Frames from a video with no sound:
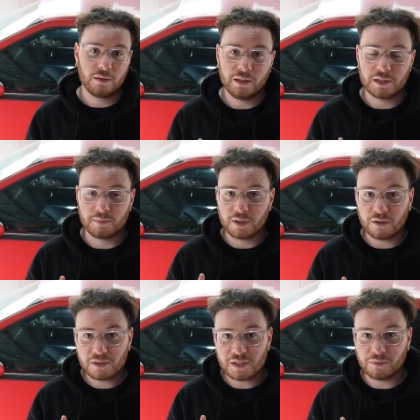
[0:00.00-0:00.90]
And it's
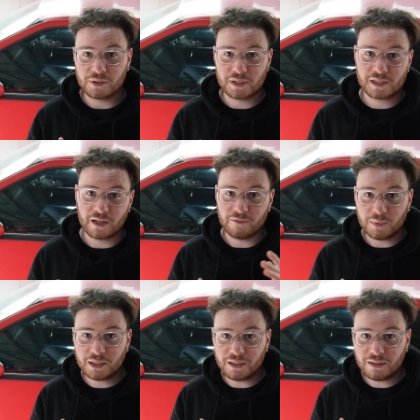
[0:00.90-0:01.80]
because you wanted to save
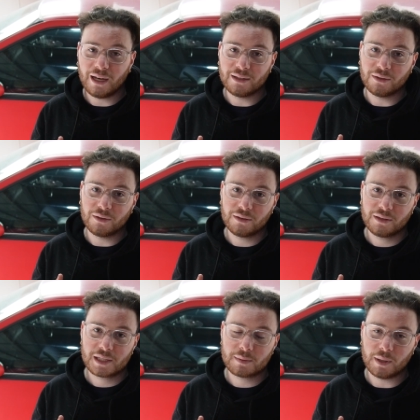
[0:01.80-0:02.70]
money and
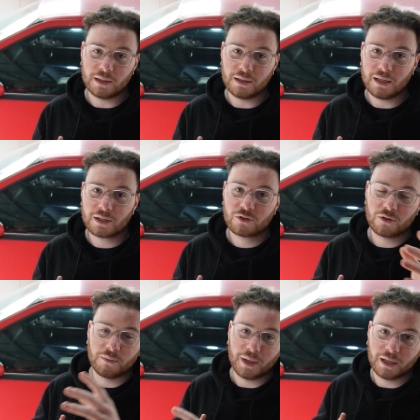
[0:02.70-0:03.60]
not spend the
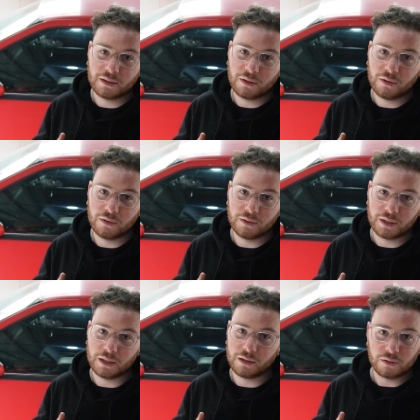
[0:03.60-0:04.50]
extra amount on
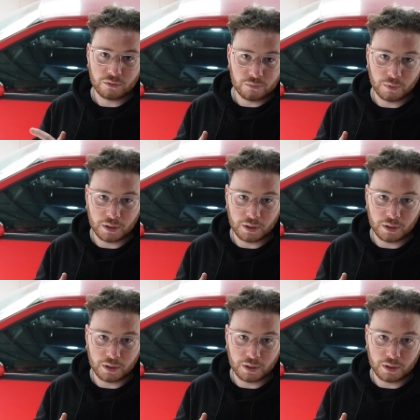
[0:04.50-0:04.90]
getting a good